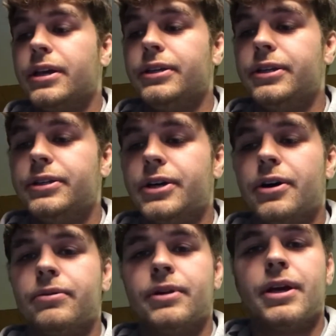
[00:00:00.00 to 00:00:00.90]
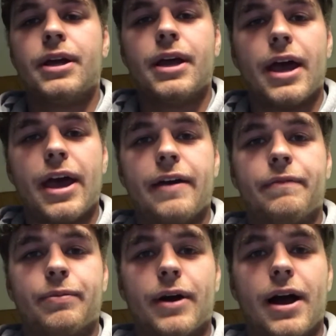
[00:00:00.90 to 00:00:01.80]
You don't
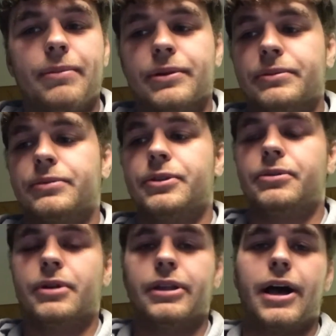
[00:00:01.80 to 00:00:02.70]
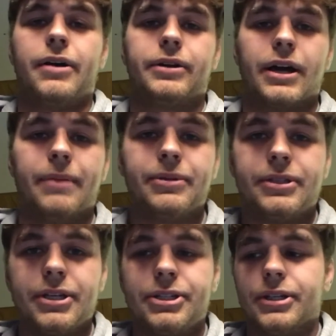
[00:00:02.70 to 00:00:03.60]
have problems when you allow
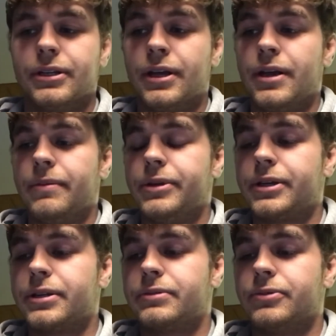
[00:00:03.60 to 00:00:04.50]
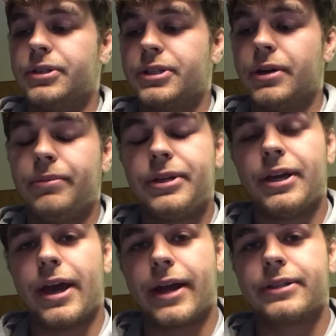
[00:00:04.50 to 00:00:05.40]
competition, because when somebody
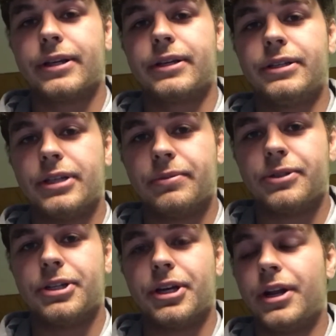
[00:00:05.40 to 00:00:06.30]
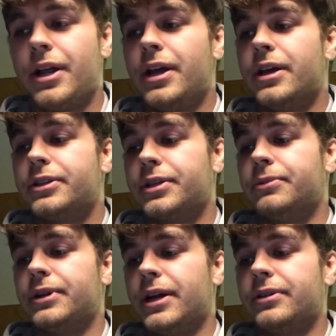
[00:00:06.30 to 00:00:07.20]
acts like a dipshit,
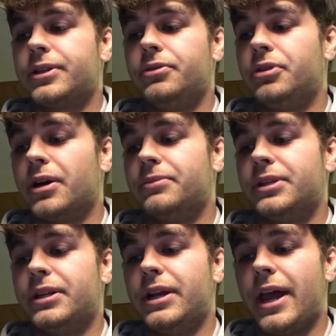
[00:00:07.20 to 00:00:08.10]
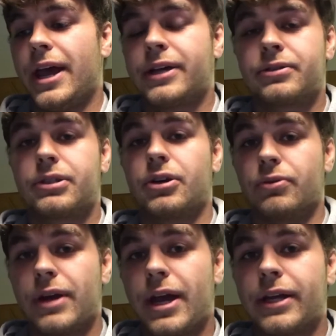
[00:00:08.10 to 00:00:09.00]
someone else who comes in and acts
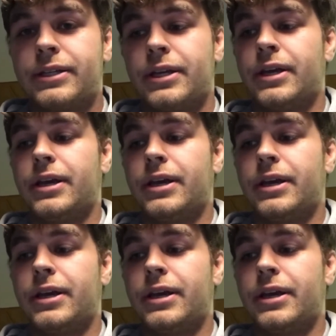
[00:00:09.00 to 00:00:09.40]
correct